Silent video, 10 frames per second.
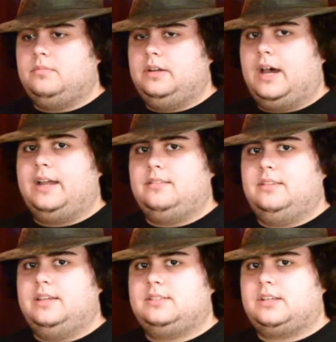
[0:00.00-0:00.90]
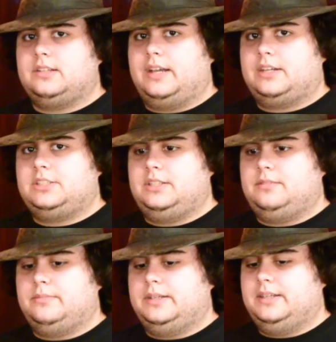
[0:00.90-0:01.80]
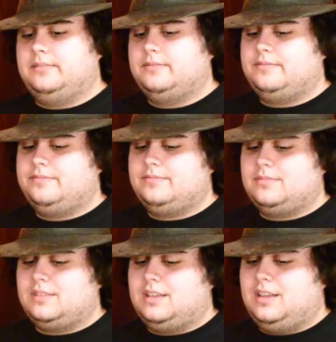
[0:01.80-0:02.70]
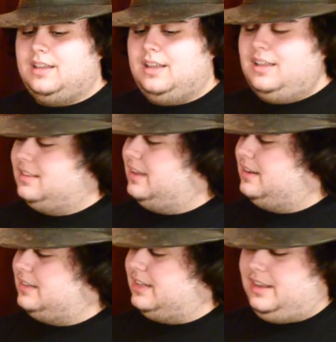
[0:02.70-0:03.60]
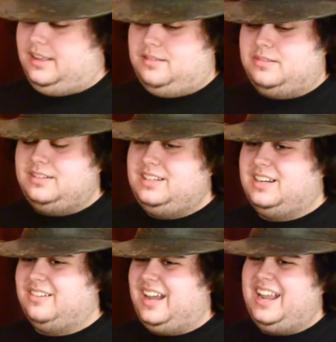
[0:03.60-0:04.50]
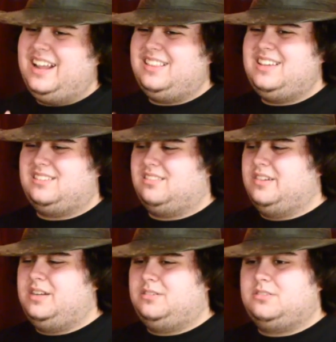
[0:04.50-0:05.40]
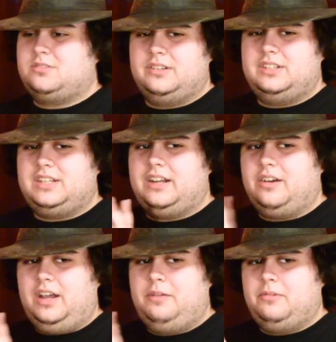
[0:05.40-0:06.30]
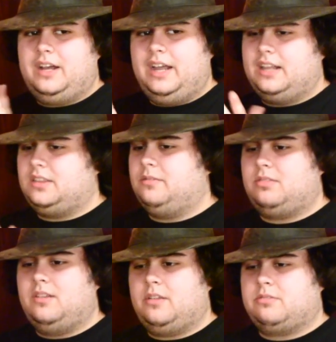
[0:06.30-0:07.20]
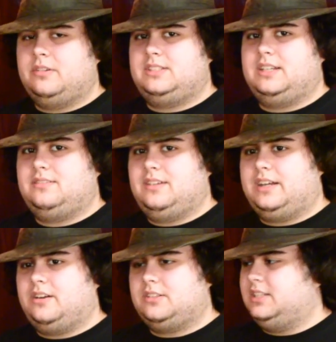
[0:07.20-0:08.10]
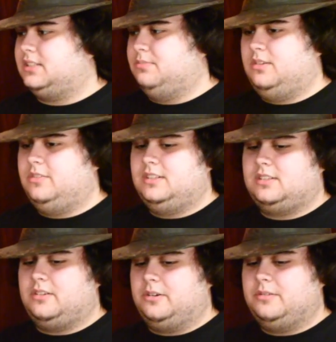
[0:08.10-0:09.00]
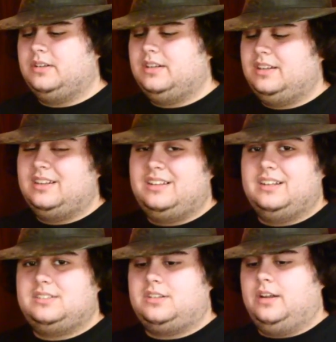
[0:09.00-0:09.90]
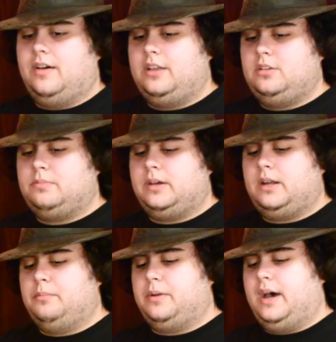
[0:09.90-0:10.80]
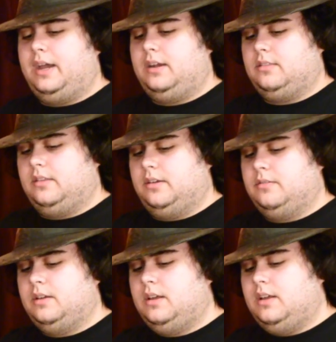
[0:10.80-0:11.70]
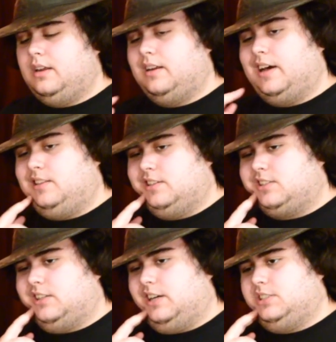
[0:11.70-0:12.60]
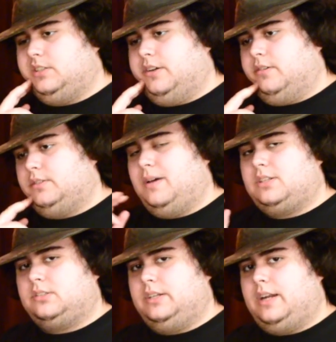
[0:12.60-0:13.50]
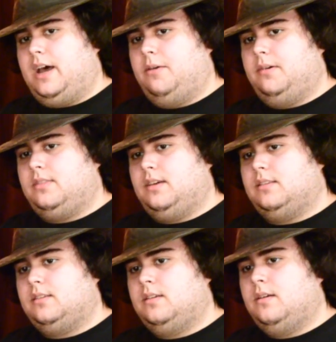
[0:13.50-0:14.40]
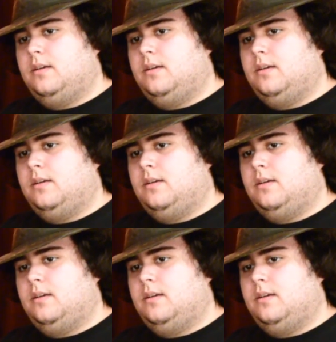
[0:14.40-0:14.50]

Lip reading: 9 disc collection, but didn't get it. But I got these three trilogy. I got the all three six. I got all 6 movies, so that's good. Now, I do plan on buying the 9 disc collection though, especially now with its